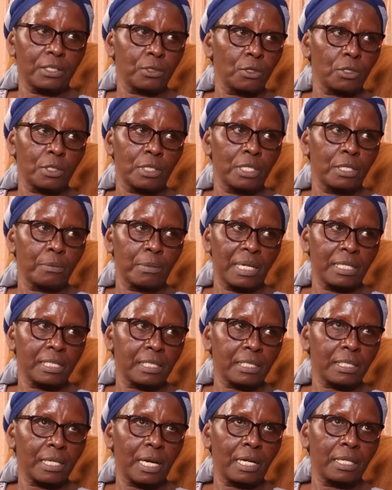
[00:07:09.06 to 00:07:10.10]
It's not in
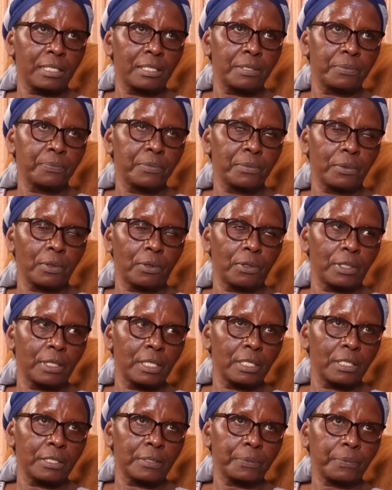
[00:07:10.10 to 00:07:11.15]
man's hands on
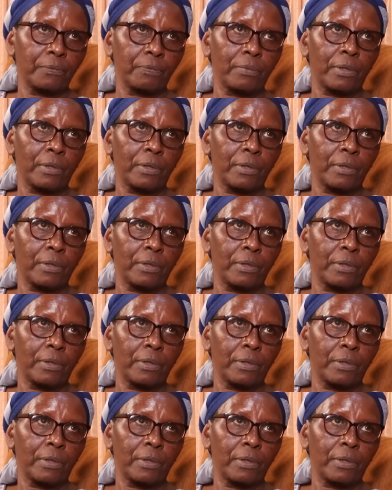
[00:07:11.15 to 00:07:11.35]
it.